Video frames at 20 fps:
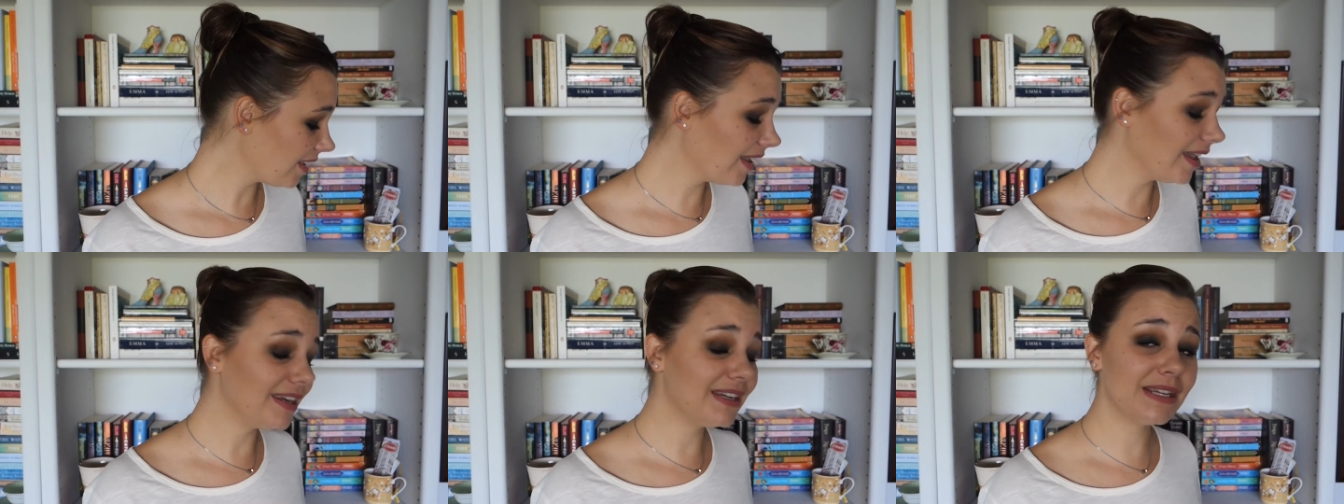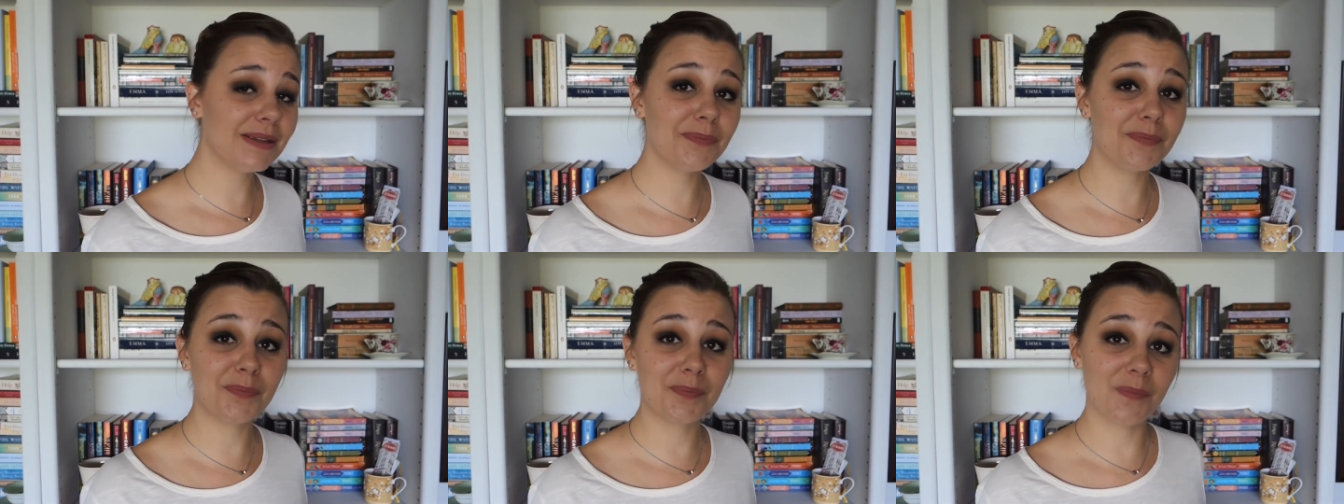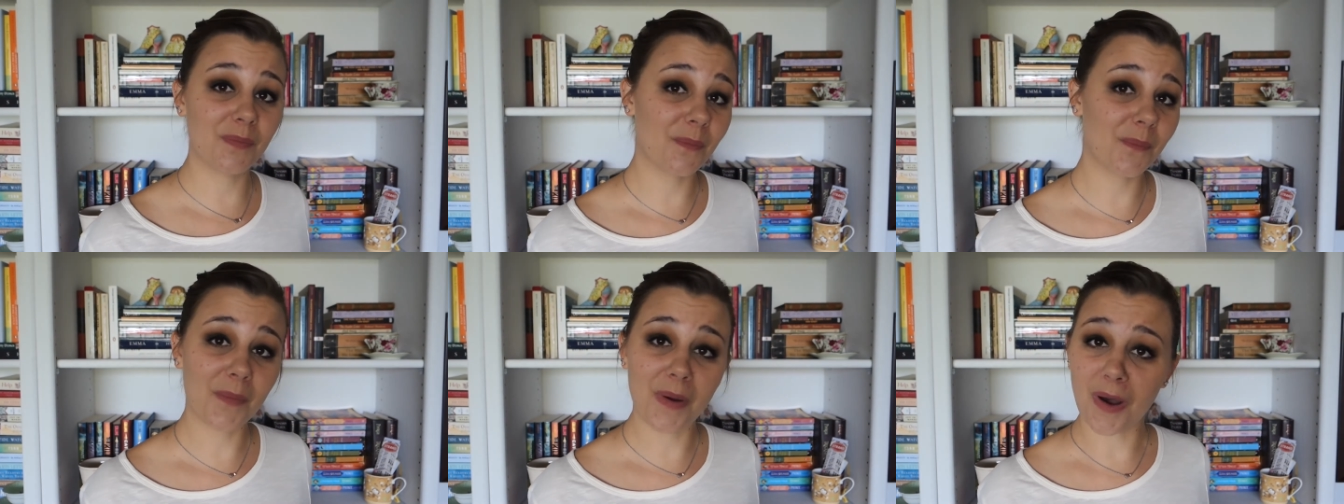and it
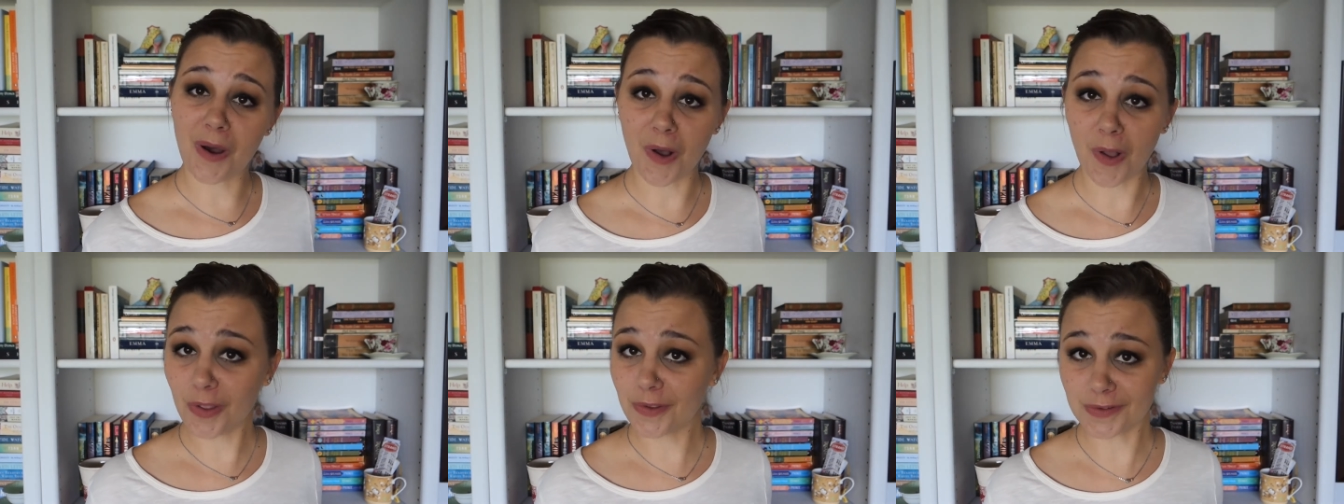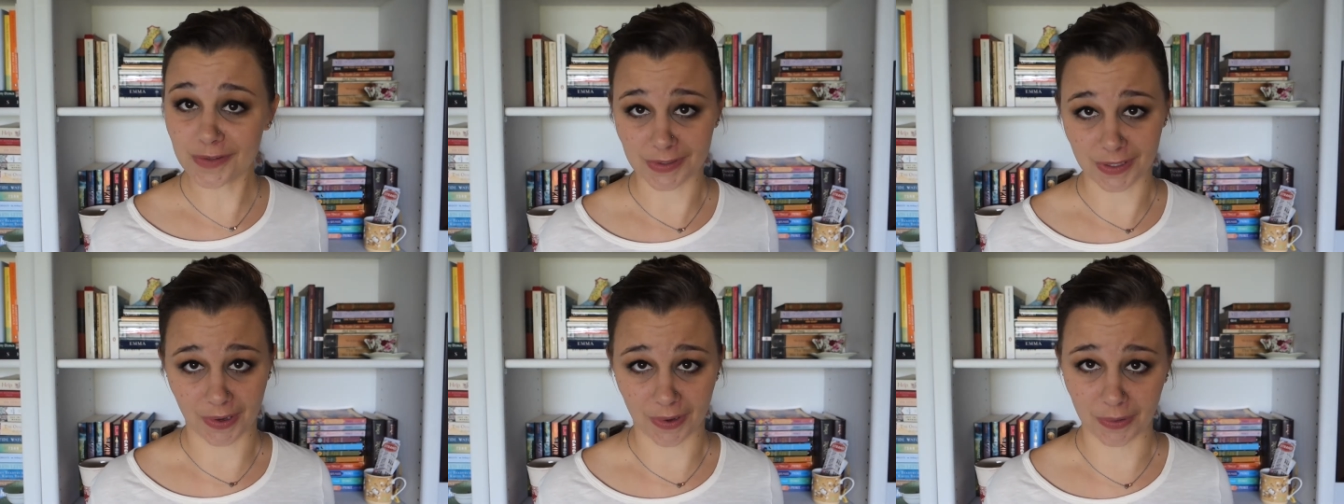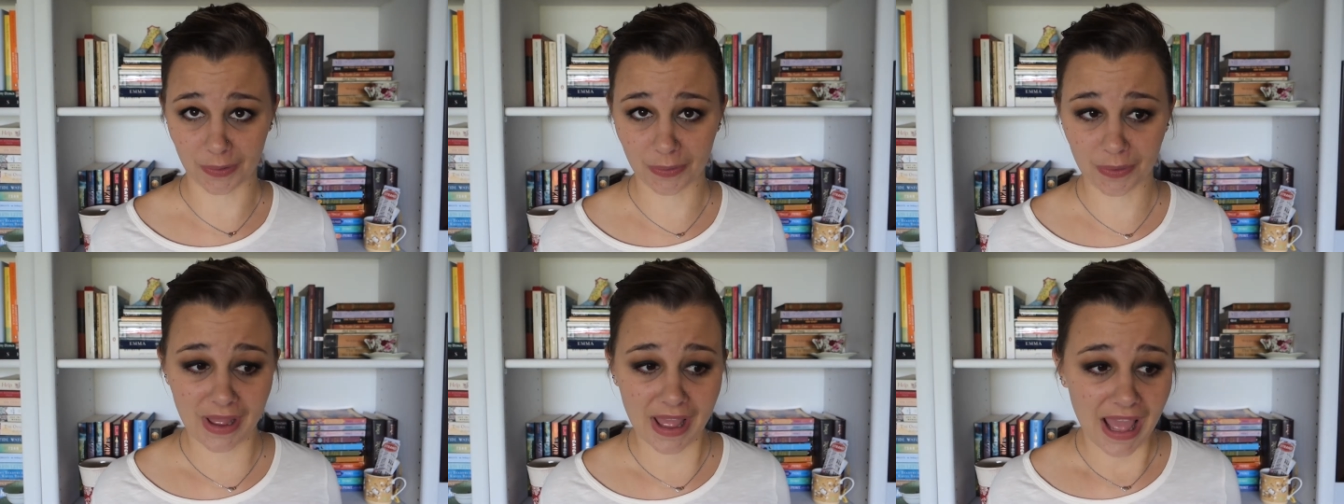
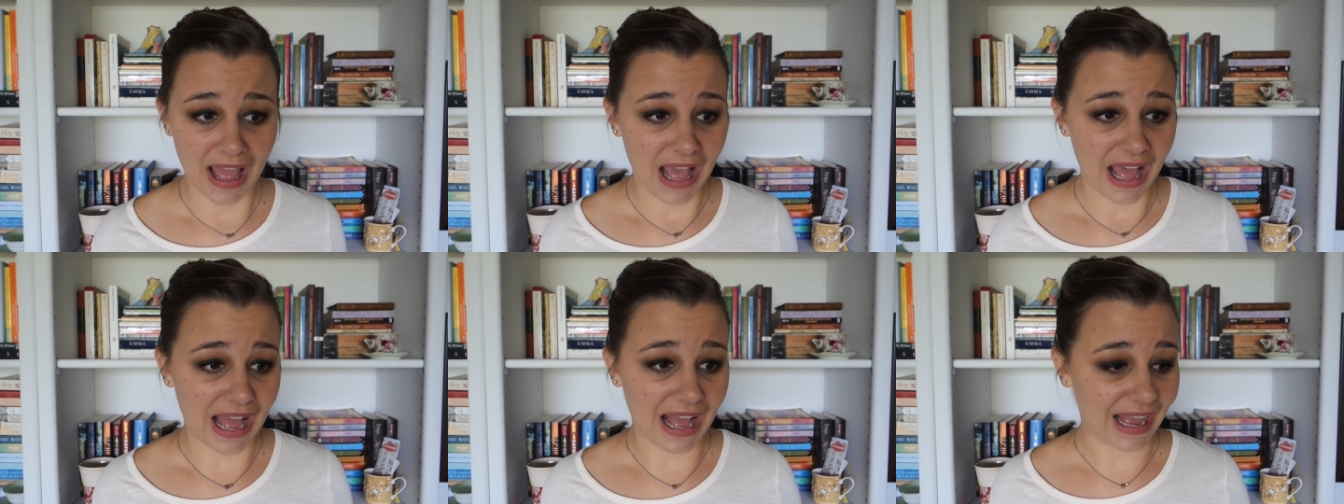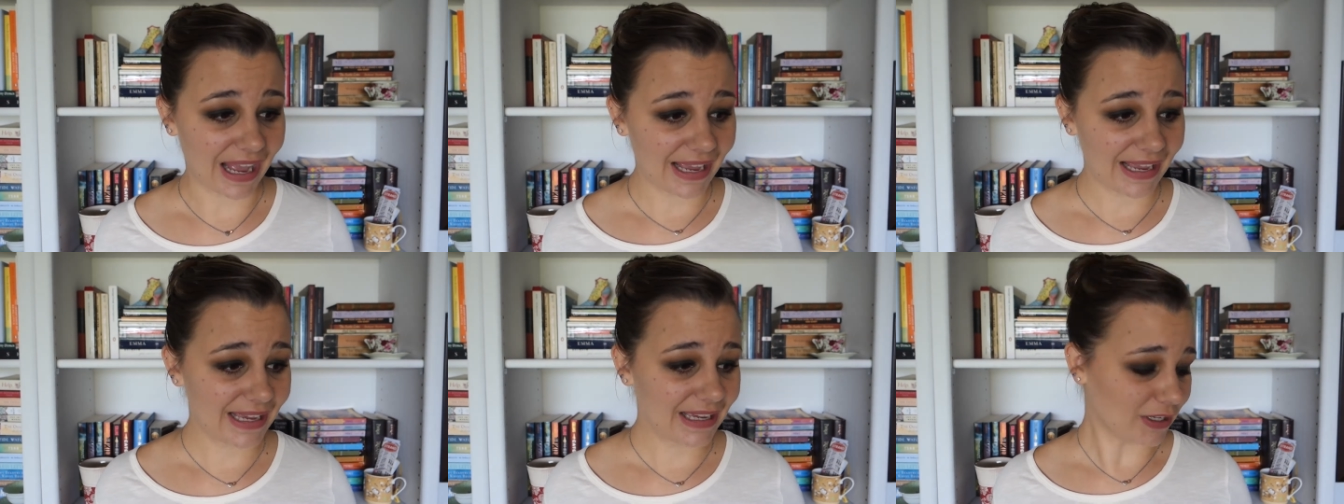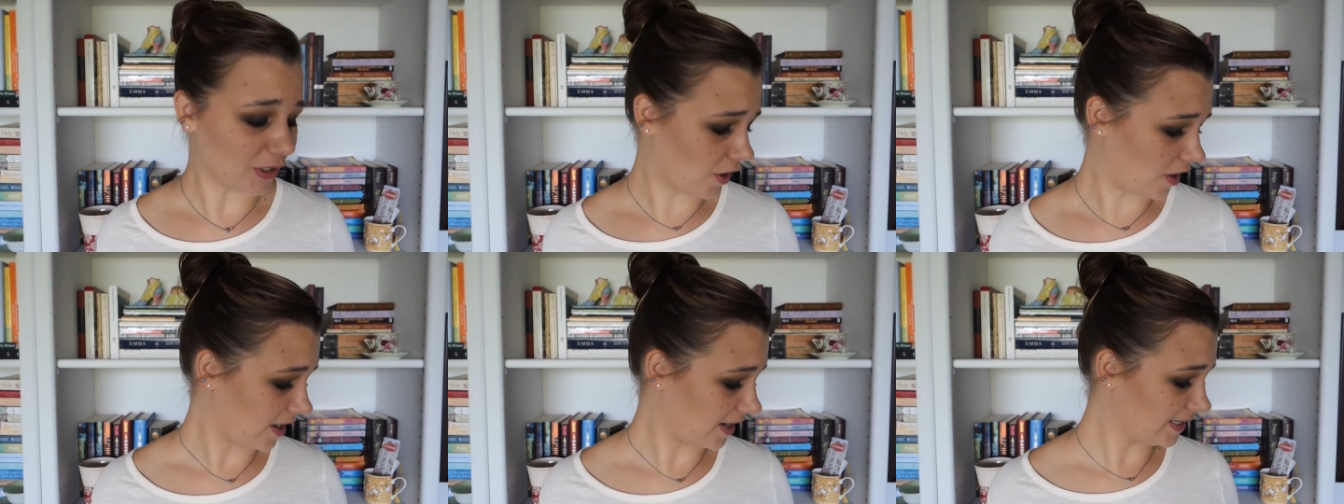also, I
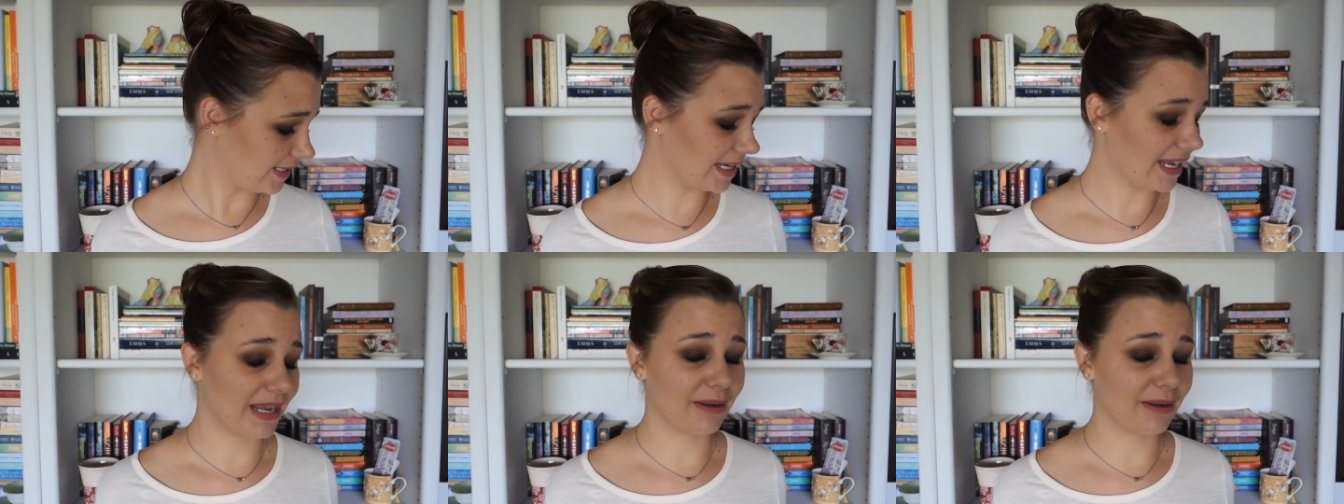got